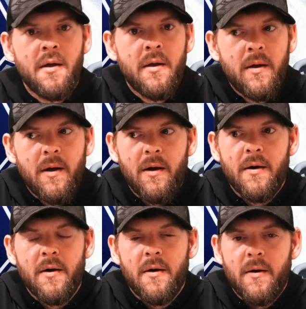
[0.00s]

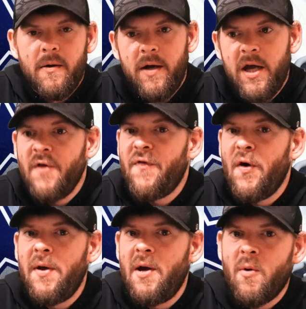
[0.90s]
NFL
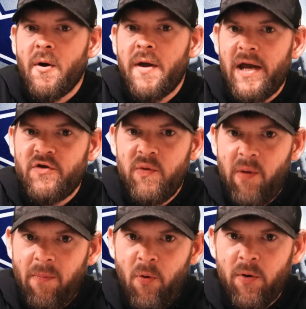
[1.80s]
Network actually
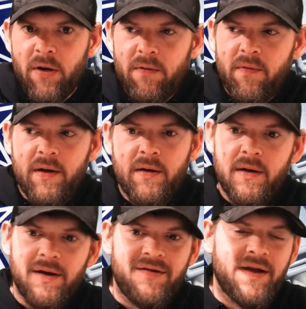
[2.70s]
reported that
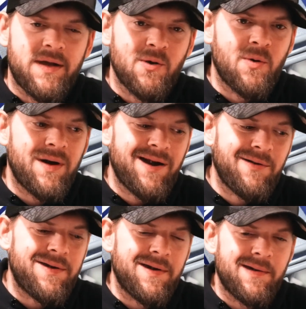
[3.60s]
Ezekiel
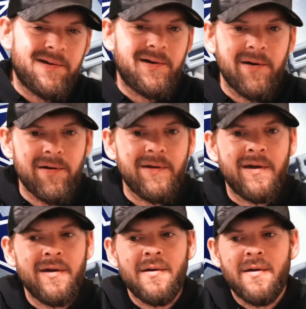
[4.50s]
Elliott could
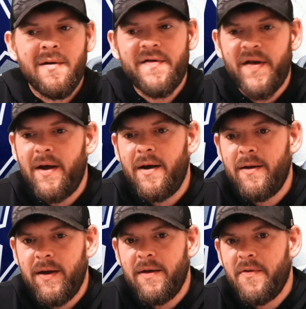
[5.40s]
sign
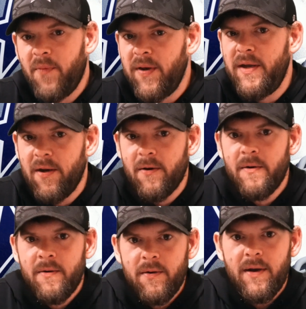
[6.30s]
a 3-year,
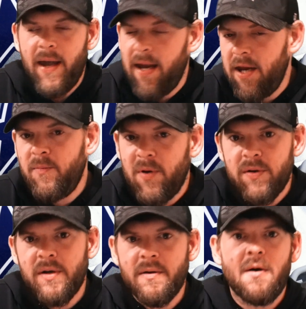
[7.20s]
$80
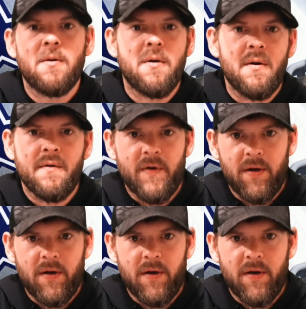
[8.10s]
million contract.